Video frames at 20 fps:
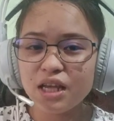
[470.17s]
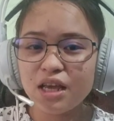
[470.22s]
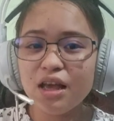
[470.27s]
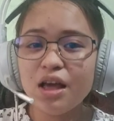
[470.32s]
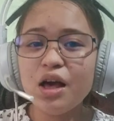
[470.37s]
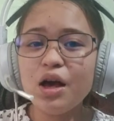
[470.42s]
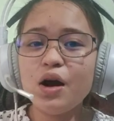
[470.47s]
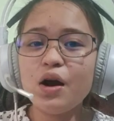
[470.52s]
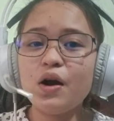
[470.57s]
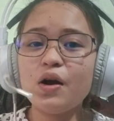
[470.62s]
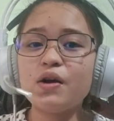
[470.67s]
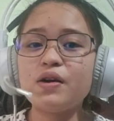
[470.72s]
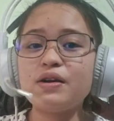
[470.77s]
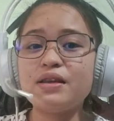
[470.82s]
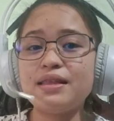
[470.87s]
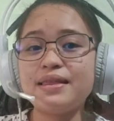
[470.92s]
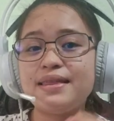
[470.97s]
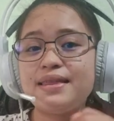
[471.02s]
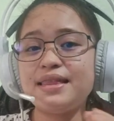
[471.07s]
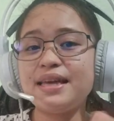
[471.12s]
or
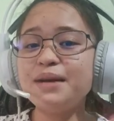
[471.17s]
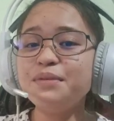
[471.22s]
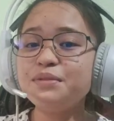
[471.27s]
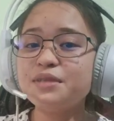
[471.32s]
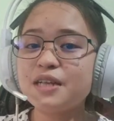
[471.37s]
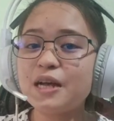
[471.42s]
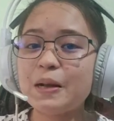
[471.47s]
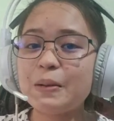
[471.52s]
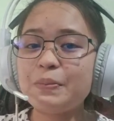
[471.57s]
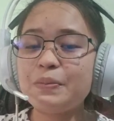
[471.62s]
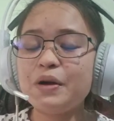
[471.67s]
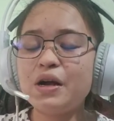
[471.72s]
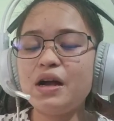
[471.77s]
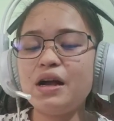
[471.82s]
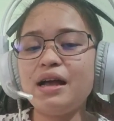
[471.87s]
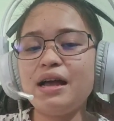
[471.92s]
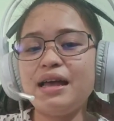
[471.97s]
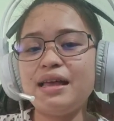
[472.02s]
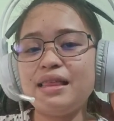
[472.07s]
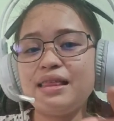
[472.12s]
thumbs up and
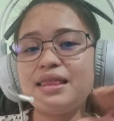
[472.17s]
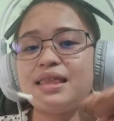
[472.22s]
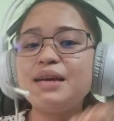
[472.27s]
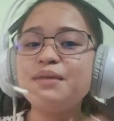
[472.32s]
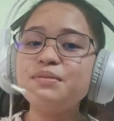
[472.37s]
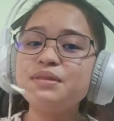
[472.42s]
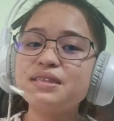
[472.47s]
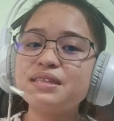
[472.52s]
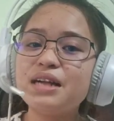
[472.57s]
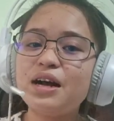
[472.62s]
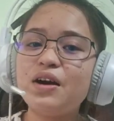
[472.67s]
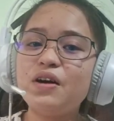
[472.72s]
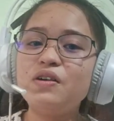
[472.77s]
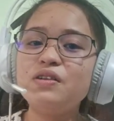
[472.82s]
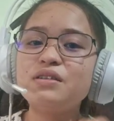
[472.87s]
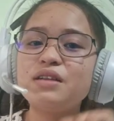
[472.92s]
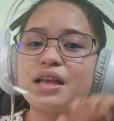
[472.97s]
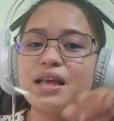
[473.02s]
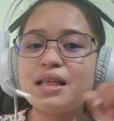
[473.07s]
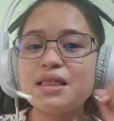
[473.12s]
thumbs down in
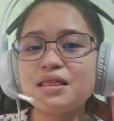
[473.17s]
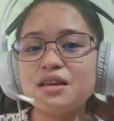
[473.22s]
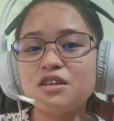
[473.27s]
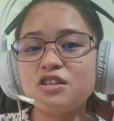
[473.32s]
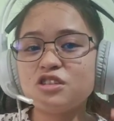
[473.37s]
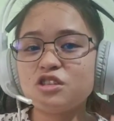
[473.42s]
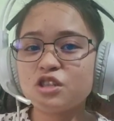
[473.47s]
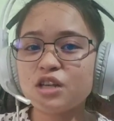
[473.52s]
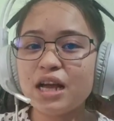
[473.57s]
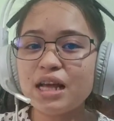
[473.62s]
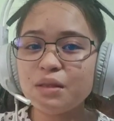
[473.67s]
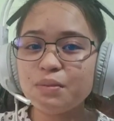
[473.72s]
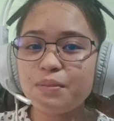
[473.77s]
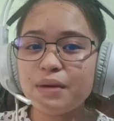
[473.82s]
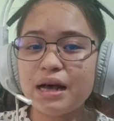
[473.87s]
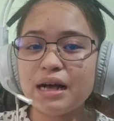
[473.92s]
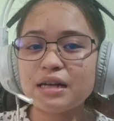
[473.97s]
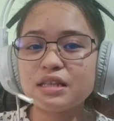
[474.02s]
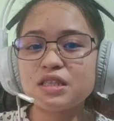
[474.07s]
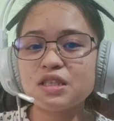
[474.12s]
their chat
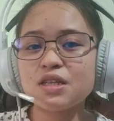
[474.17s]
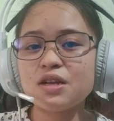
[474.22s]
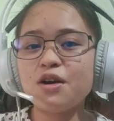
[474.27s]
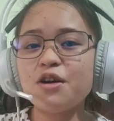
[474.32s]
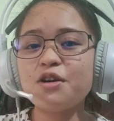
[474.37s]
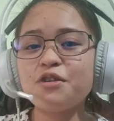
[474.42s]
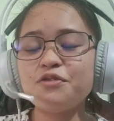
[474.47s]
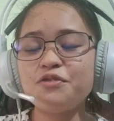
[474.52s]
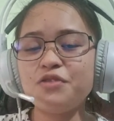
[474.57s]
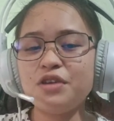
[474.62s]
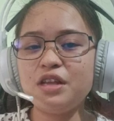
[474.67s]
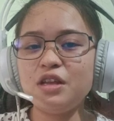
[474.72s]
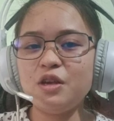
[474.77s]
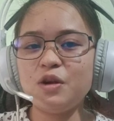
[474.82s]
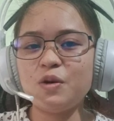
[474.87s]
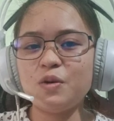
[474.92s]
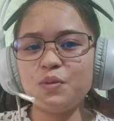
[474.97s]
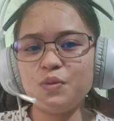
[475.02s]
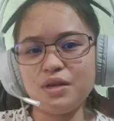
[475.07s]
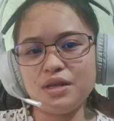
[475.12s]
box or video
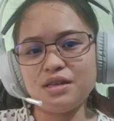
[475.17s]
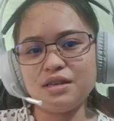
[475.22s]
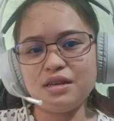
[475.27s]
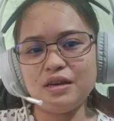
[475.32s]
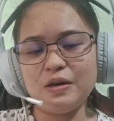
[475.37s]
window.